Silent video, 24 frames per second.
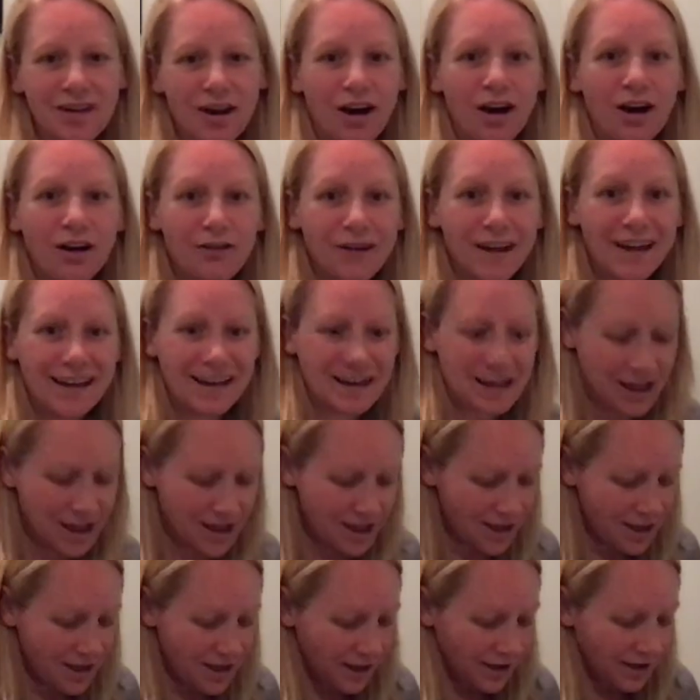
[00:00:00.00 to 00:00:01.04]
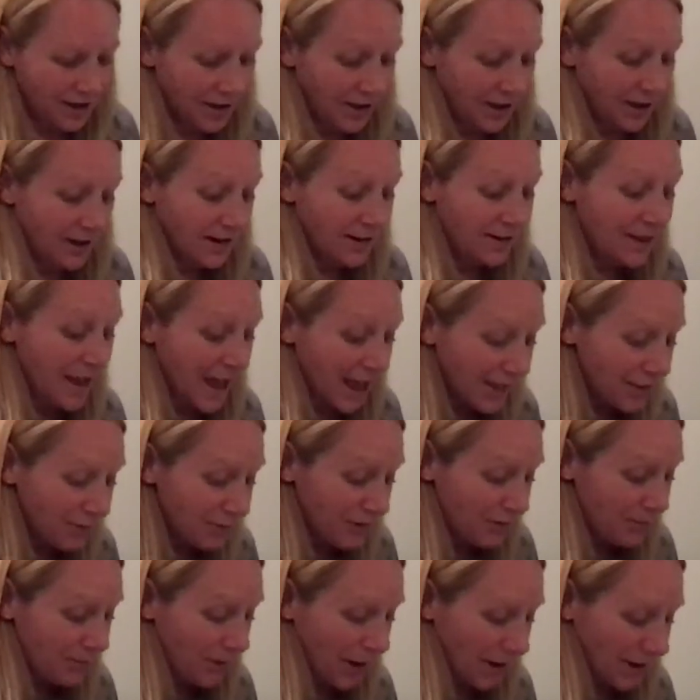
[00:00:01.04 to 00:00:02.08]
All right. Now that
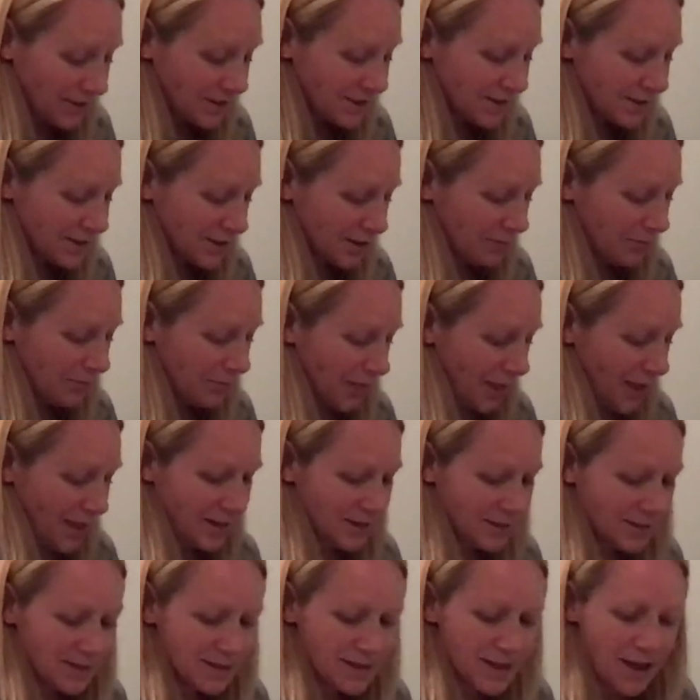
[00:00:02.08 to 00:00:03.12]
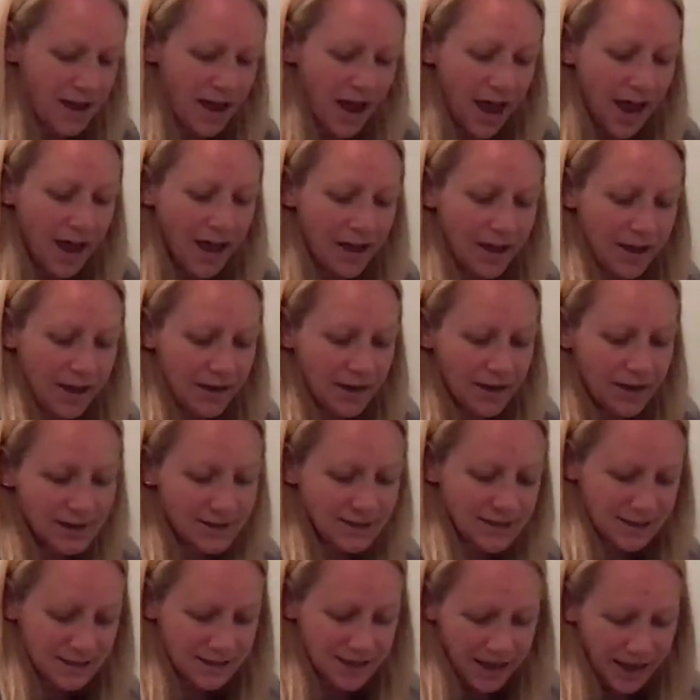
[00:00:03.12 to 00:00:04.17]
we've practiced our blends,
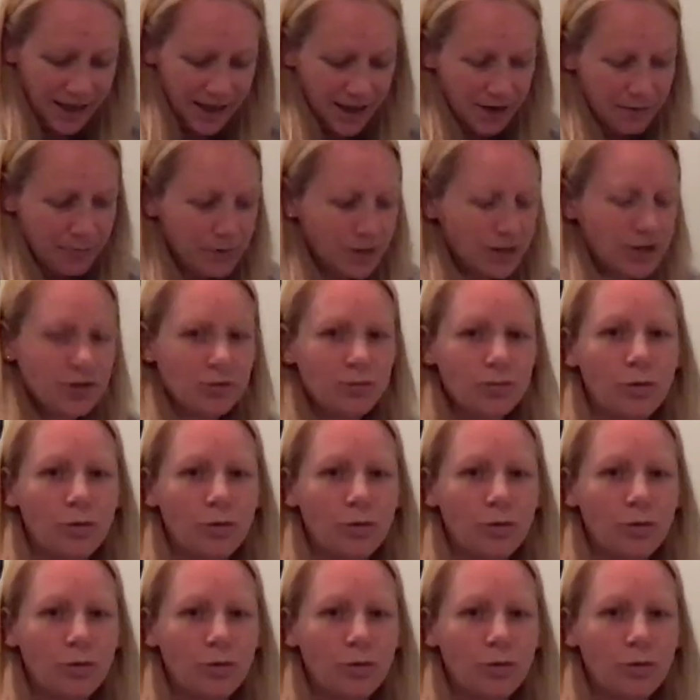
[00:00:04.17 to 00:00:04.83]
today when you're